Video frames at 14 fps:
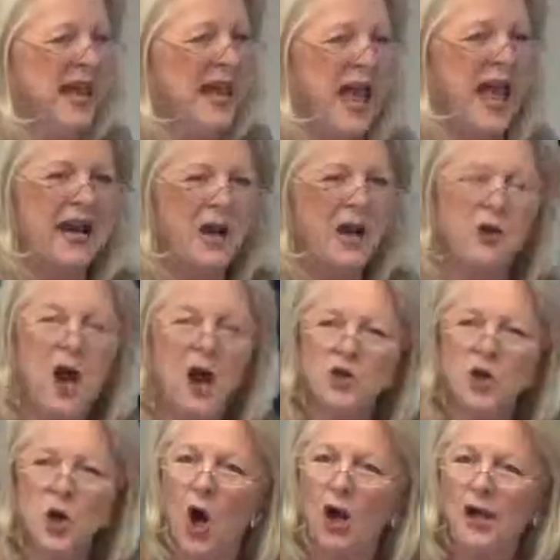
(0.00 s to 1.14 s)
And I'm not
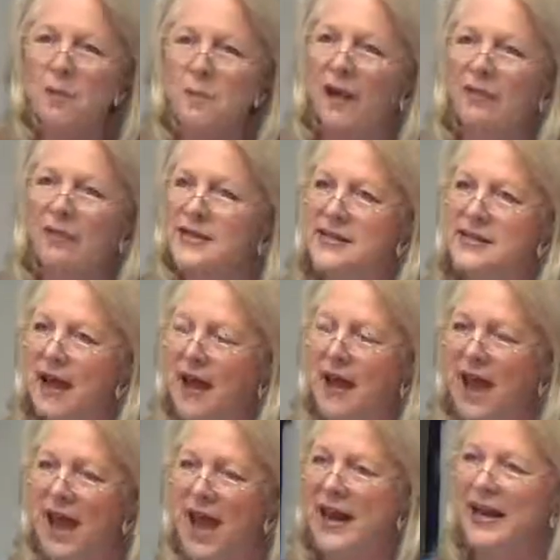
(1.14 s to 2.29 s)
talking about this
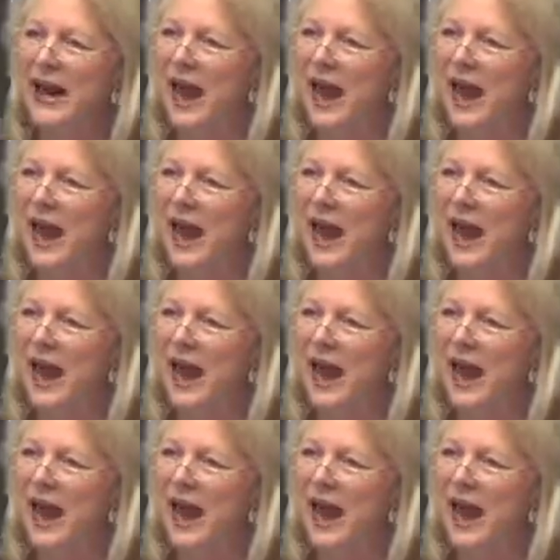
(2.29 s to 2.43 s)
at an